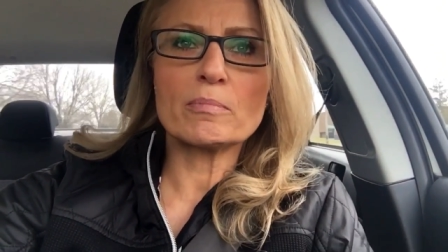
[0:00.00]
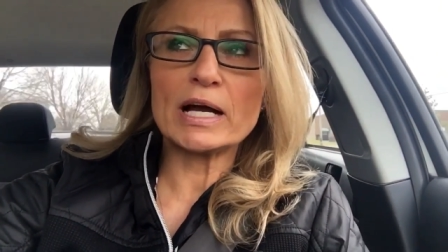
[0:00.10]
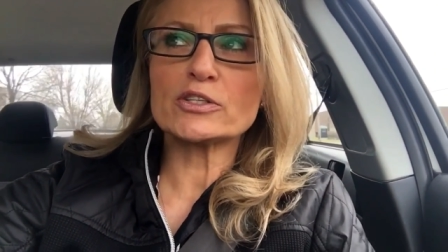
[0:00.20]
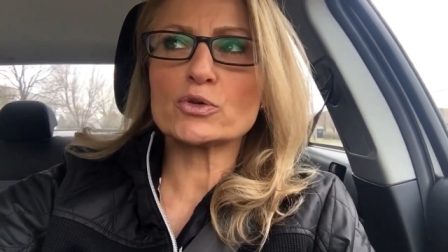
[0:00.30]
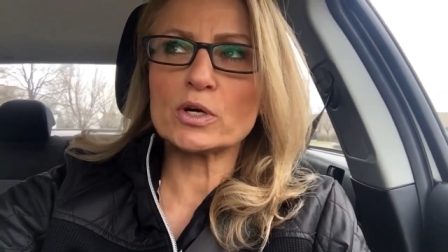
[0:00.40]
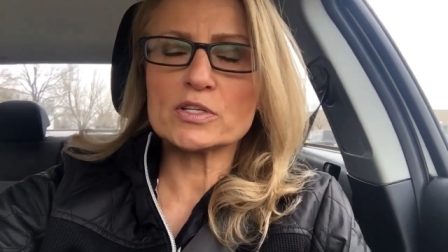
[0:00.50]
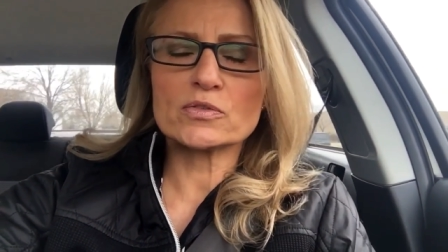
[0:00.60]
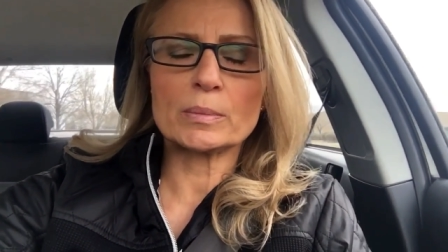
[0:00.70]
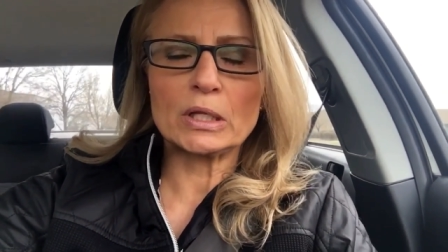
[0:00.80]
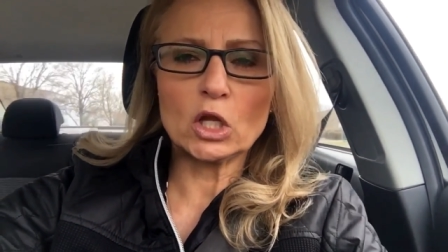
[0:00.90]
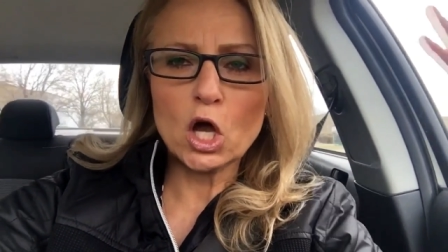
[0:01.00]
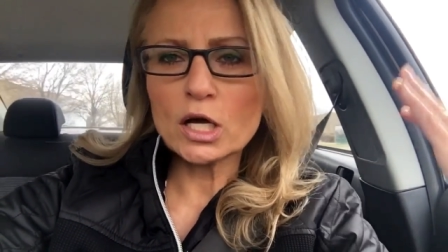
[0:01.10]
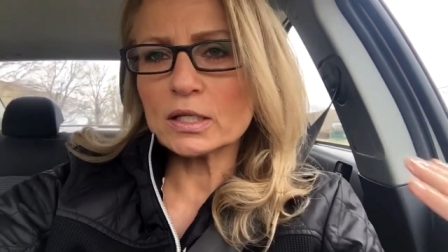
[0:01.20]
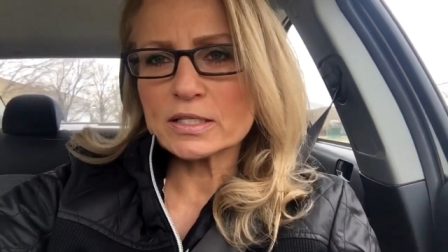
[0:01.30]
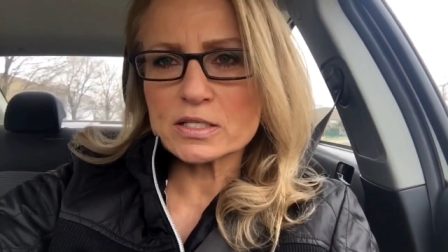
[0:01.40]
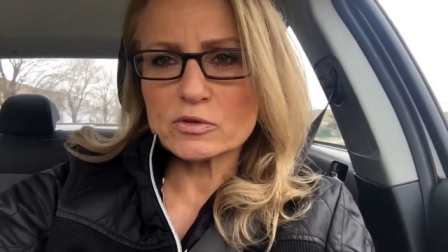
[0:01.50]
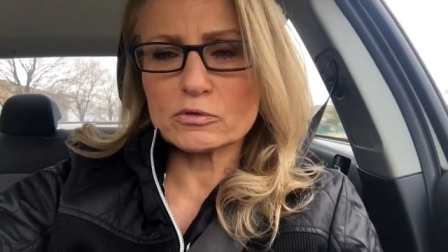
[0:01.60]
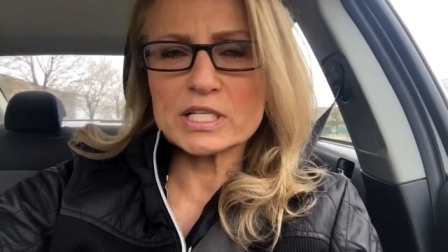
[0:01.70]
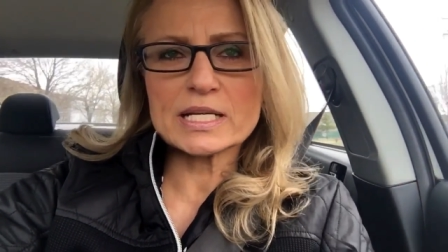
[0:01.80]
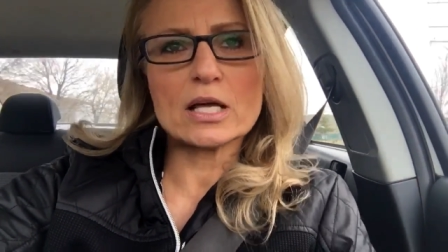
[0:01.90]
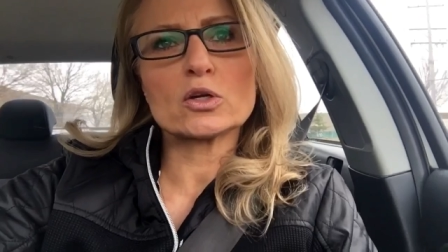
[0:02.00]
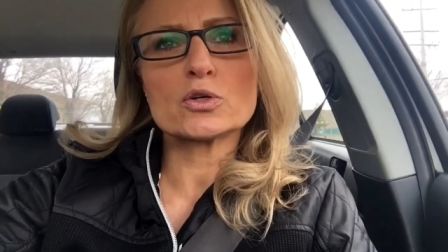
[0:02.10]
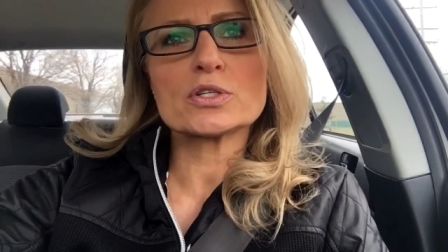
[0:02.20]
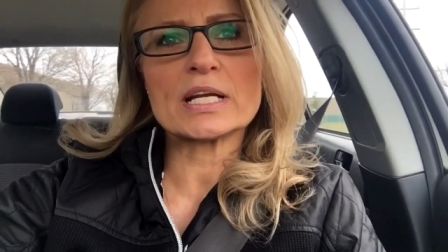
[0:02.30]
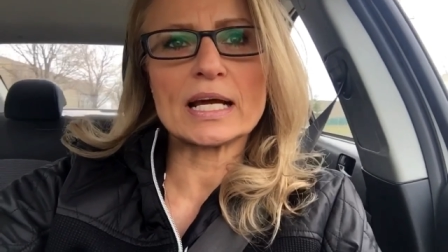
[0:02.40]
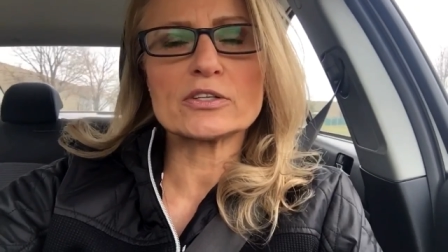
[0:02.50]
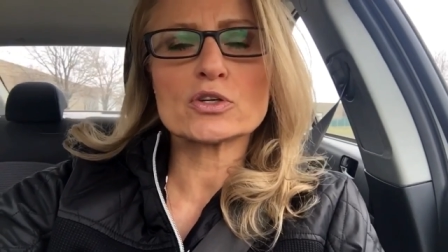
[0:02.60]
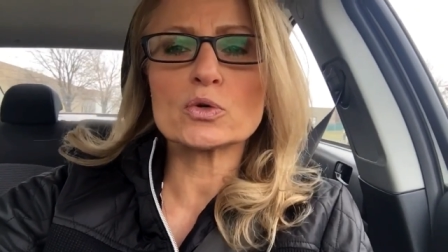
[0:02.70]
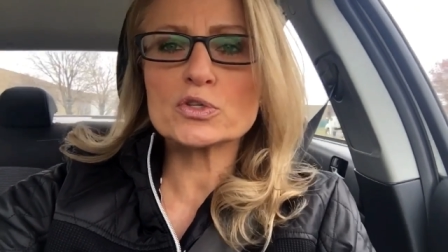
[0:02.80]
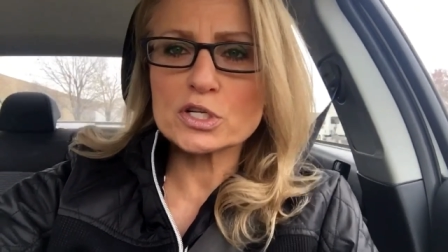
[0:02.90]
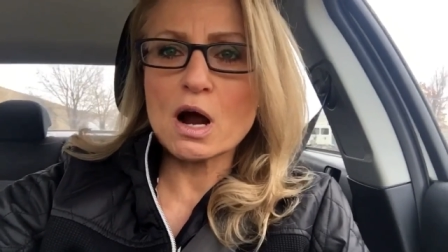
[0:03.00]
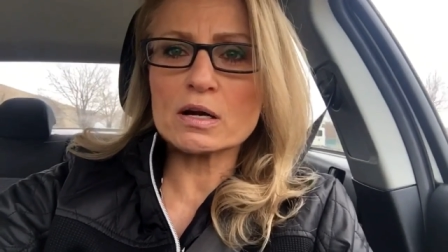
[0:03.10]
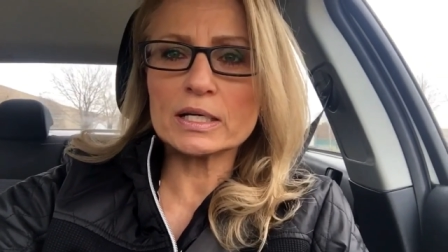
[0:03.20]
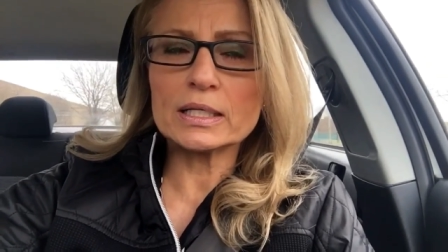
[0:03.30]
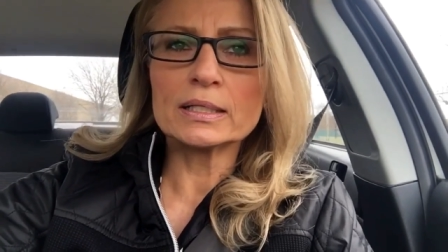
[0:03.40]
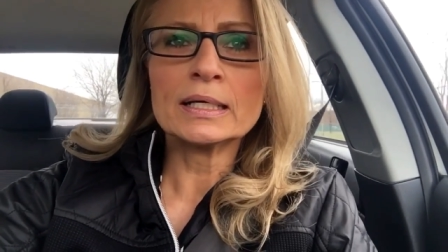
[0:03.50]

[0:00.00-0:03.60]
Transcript: my choice from a long list of retailers, and I chose Target